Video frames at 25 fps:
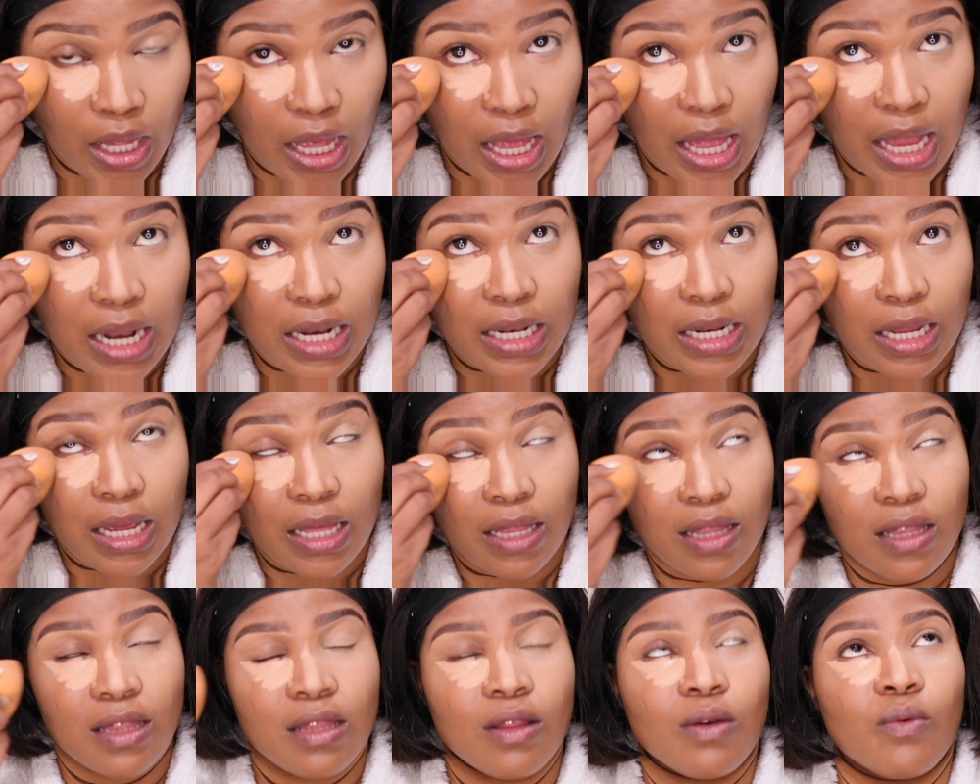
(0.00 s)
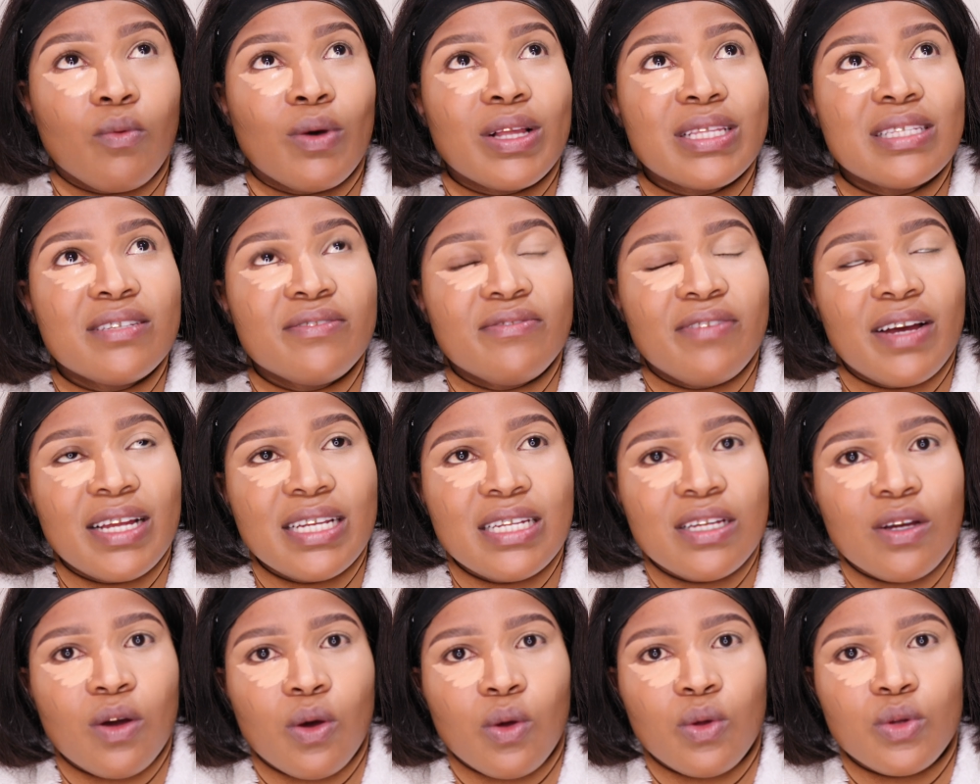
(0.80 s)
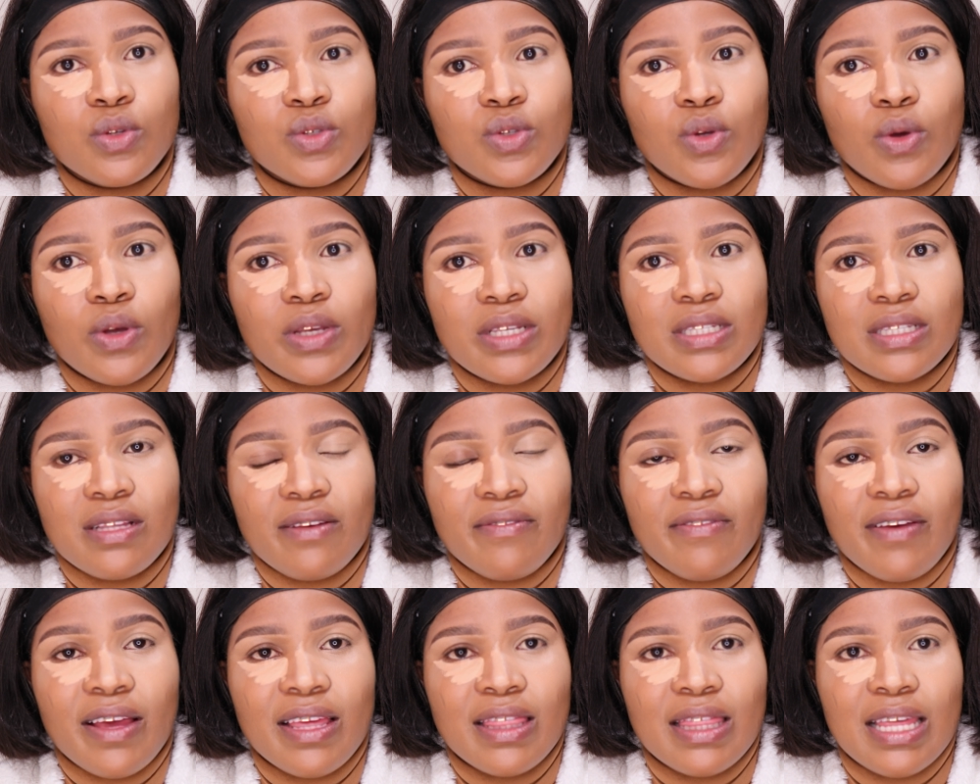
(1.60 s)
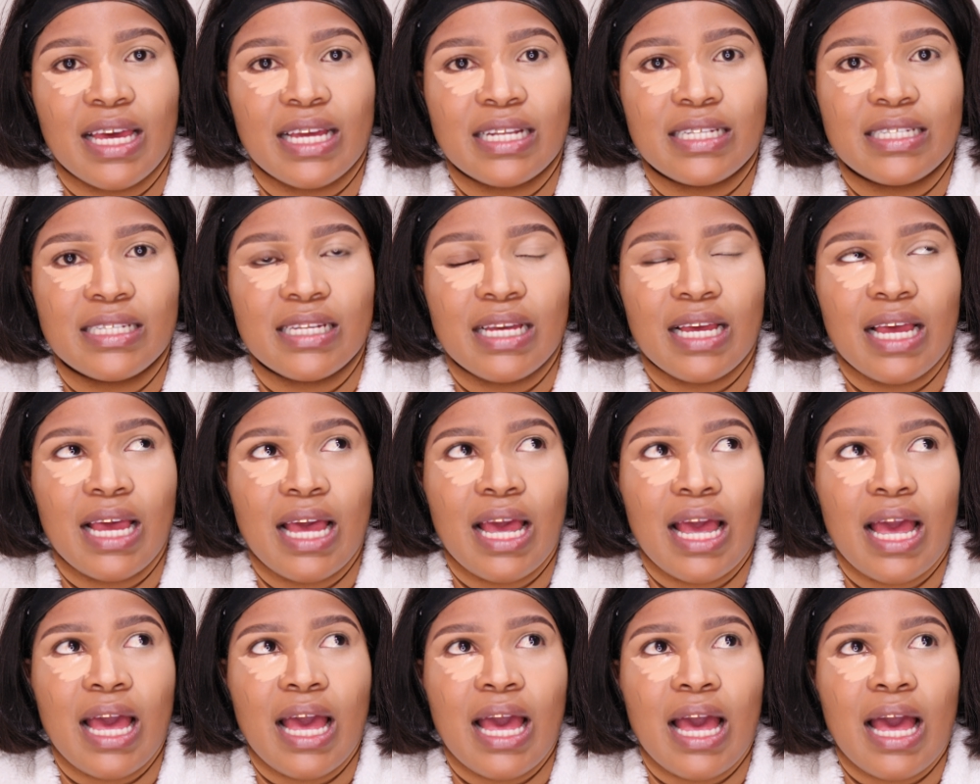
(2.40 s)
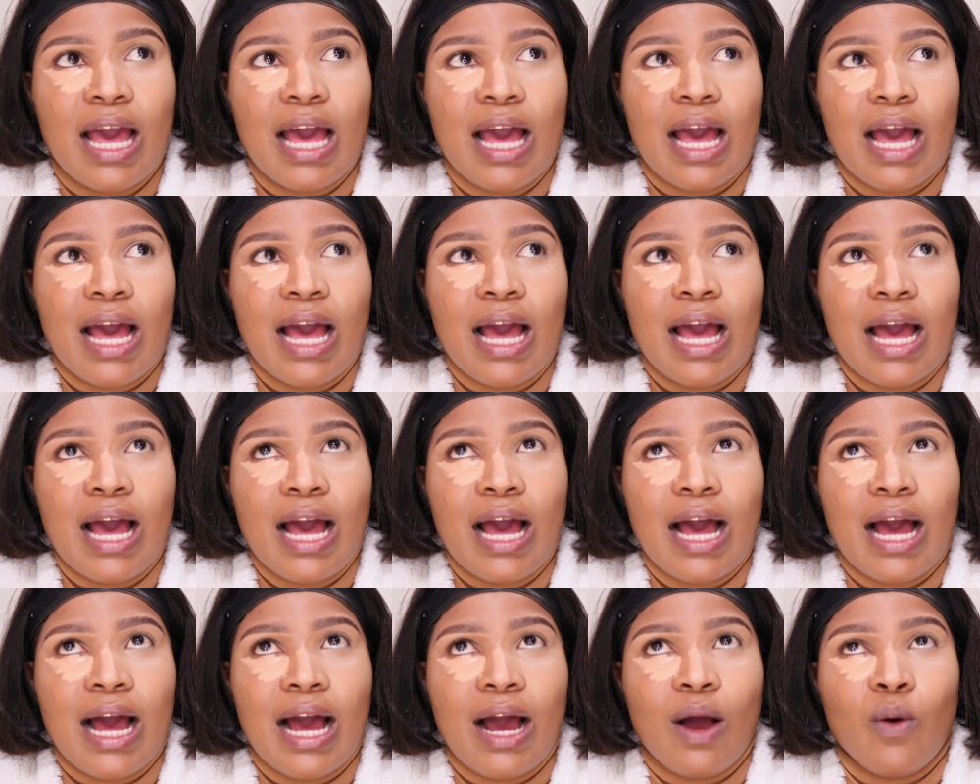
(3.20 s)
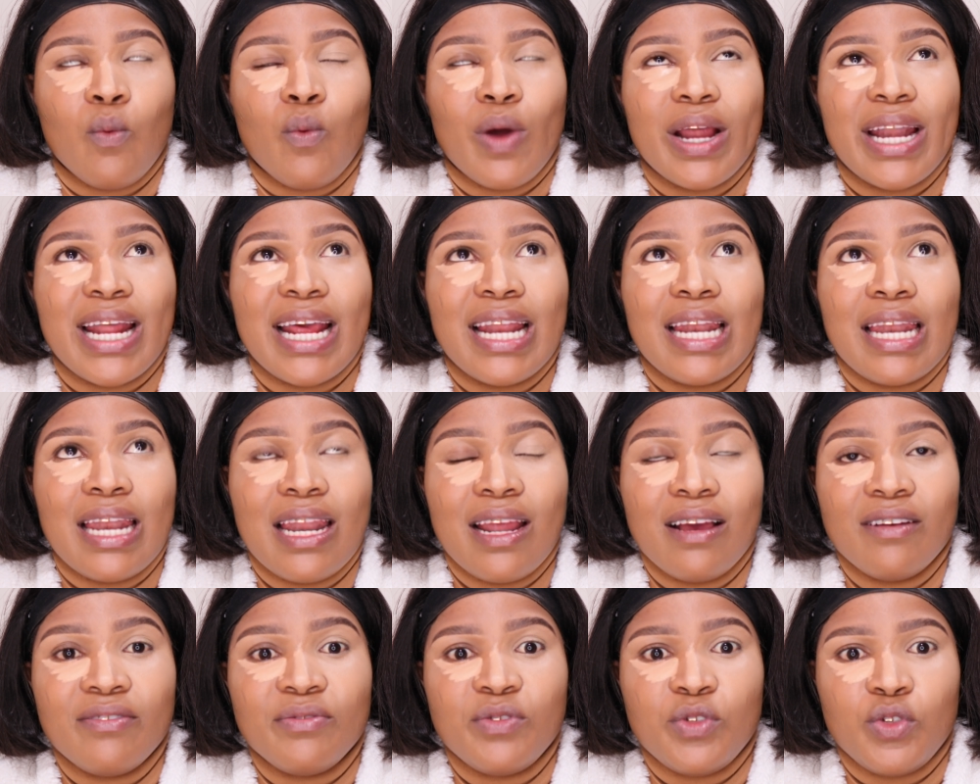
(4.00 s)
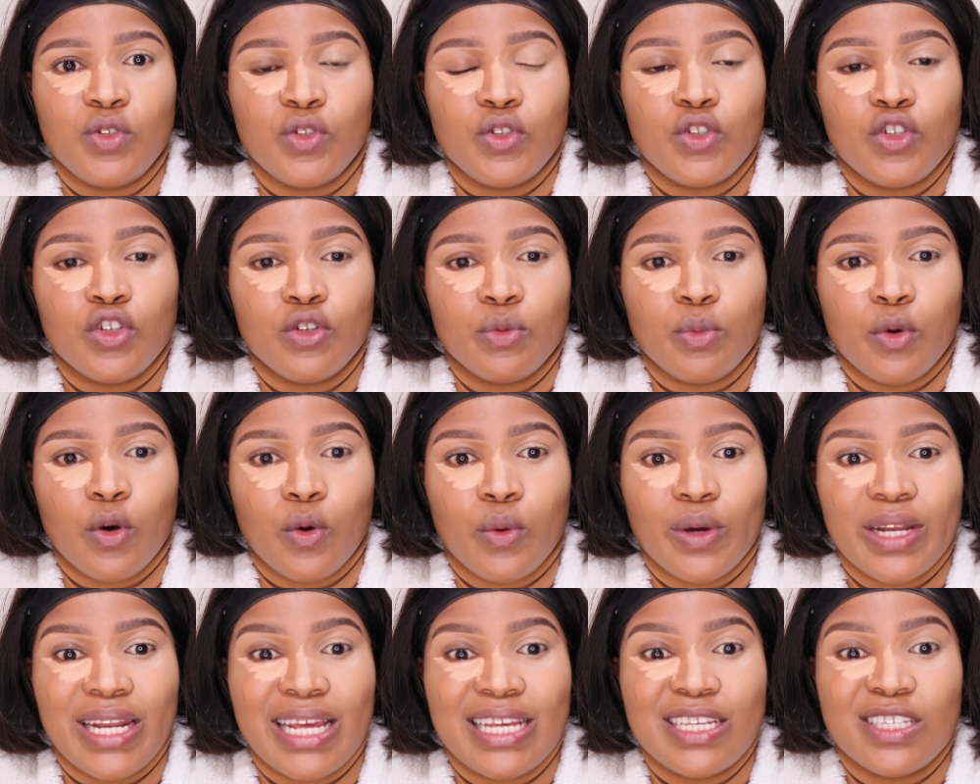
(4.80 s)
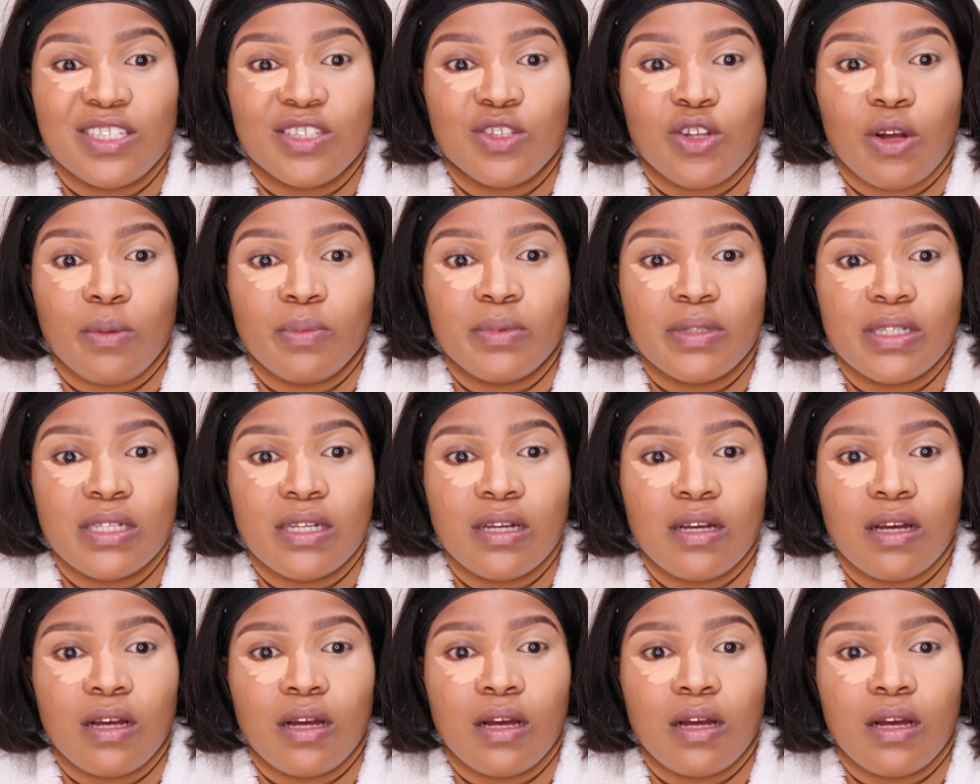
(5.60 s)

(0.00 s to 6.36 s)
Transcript: And what's funny also is the fact that when I left YouTube, or when I stopped